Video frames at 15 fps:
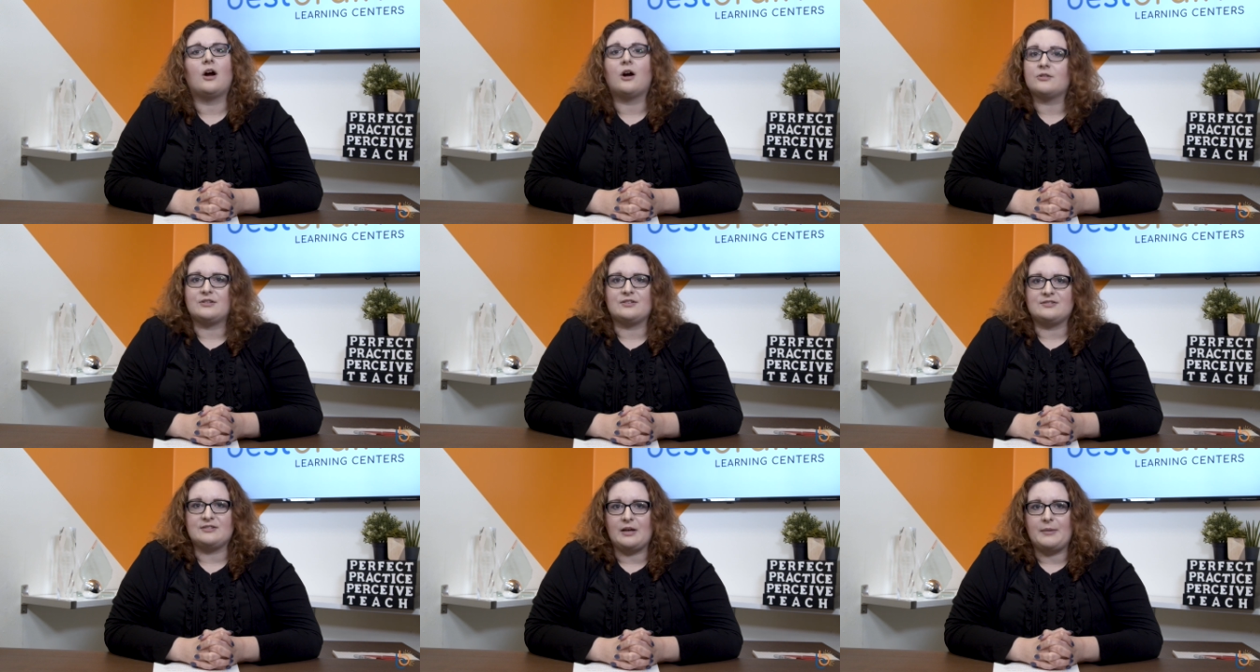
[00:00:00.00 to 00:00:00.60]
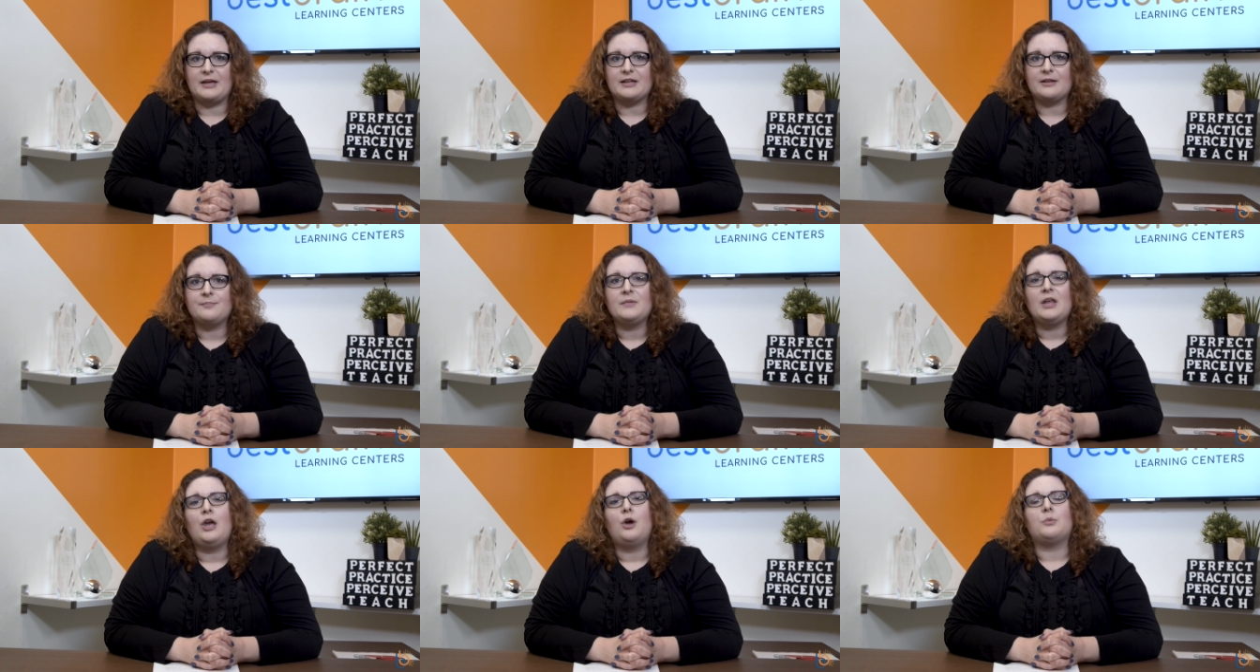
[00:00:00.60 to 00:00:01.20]
aren't the stomach,
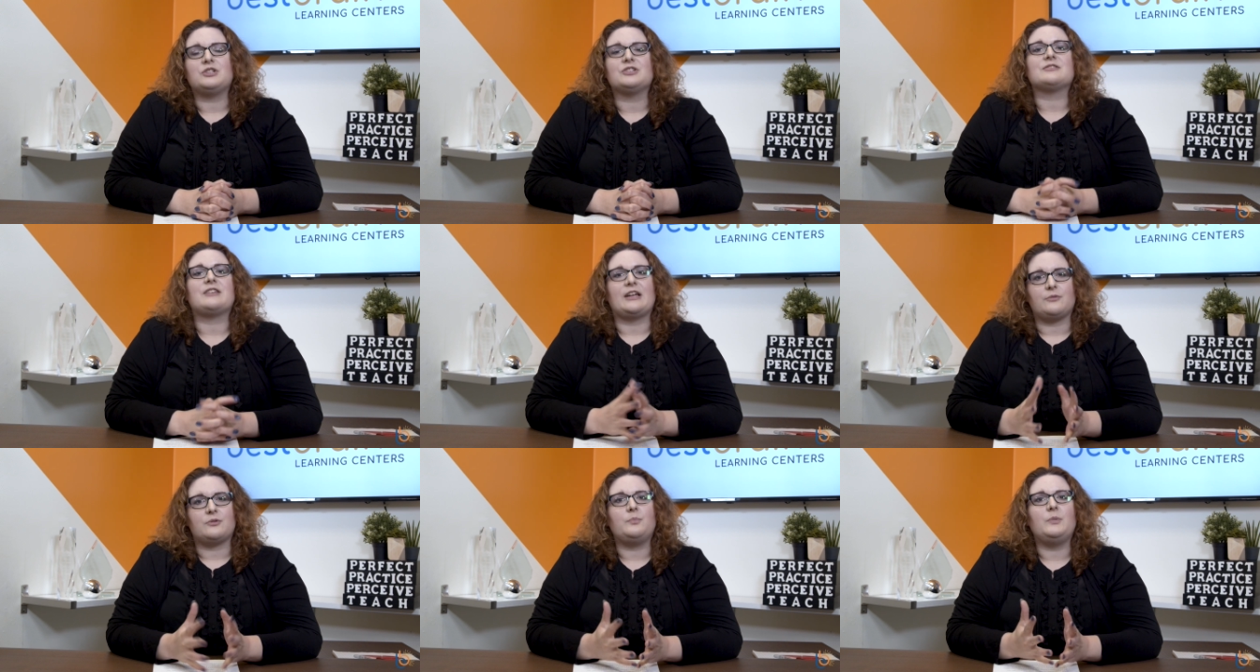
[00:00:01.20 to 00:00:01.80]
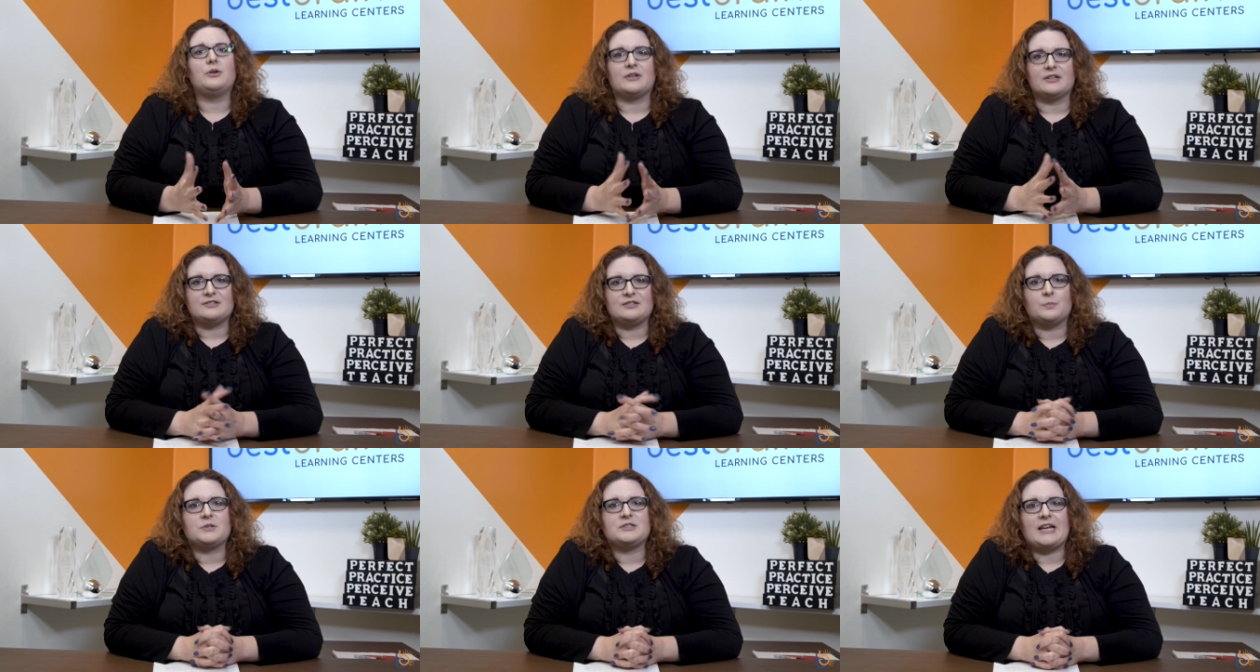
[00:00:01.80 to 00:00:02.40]
which is lined with mucus
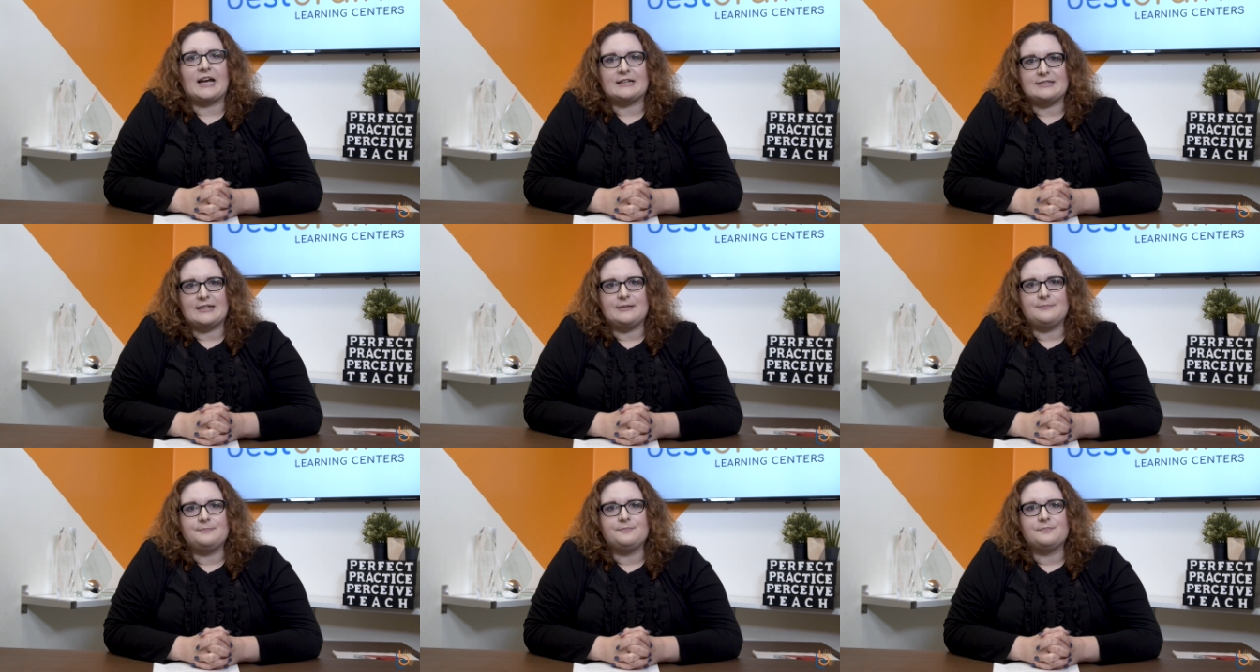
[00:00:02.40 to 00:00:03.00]
to protect it.